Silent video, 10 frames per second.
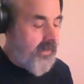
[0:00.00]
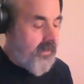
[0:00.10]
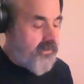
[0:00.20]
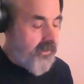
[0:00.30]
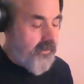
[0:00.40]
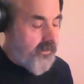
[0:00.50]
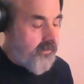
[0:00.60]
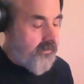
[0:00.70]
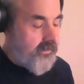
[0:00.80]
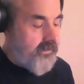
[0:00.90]
Sharon
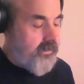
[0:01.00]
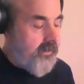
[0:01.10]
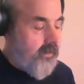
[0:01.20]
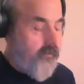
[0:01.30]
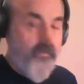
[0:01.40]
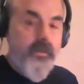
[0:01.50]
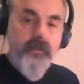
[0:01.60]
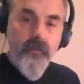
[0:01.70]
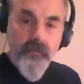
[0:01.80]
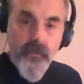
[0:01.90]
Gilchrist
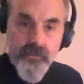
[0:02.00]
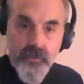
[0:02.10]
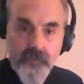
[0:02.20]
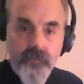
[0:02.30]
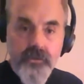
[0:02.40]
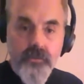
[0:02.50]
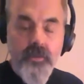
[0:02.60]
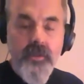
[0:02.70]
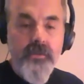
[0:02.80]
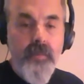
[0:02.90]
refers to the first
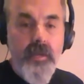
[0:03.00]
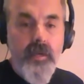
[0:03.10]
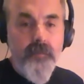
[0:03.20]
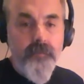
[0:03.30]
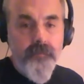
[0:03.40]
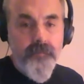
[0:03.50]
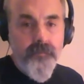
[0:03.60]
one as medium,